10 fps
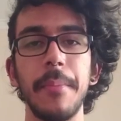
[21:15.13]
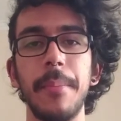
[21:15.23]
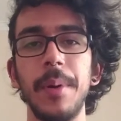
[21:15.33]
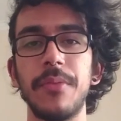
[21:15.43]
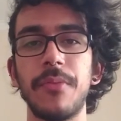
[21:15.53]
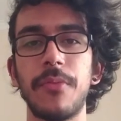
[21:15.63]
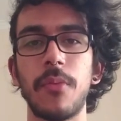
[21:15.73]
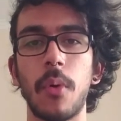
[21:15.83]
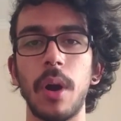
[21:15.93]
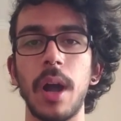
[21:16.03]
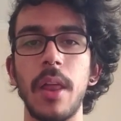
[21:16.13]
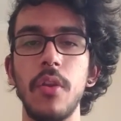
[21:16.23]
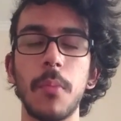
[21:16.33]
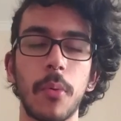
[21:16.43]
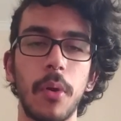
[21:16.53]
but for a
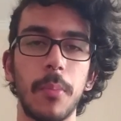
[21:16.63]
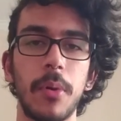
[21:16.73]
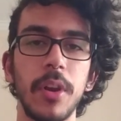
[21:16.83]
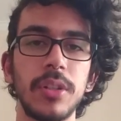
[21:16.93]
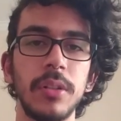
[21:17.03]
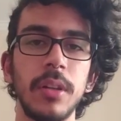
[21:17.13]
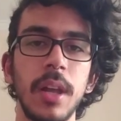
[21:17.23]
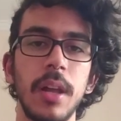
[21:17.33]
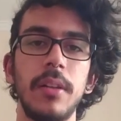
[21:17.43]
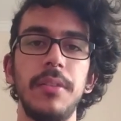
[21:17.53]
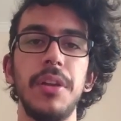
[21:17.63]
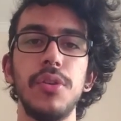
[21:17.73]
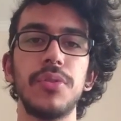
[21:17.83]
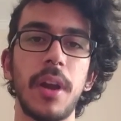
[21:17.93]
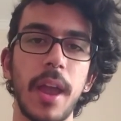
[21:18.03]
NUMA operation, the
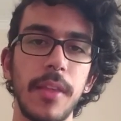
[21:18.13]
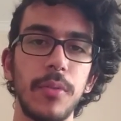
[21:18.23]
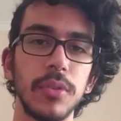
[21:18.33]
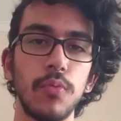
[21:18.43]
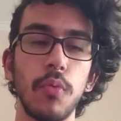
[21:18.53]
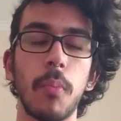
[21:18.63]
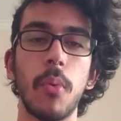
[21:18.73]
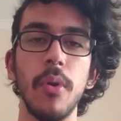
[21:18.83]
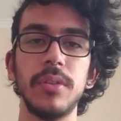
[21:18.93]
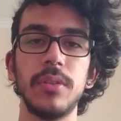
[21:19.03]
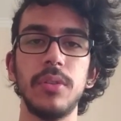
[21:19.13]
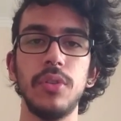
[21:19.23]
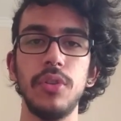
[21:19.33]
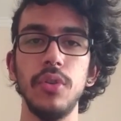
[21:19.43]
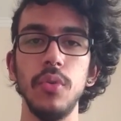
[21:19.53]
user address will point
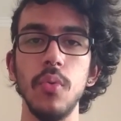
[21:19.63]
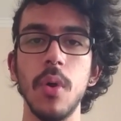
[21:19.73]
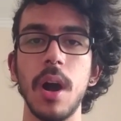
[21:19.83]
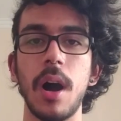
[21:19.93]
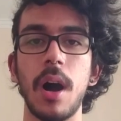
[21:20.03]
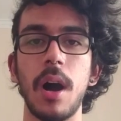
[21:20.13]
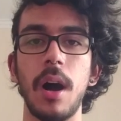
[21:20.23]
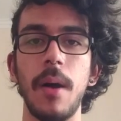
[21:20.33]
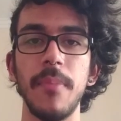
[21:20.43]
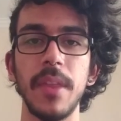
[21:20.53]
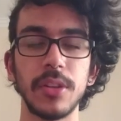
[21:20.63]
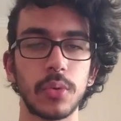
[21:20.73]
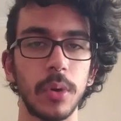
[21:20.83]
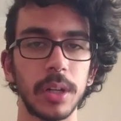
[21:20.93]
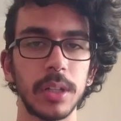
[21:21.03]
to a
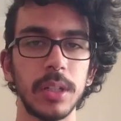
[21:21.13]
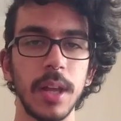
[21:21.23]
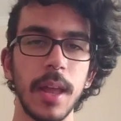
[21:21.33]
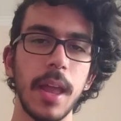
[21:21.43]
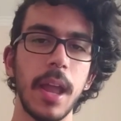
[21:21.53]
struct.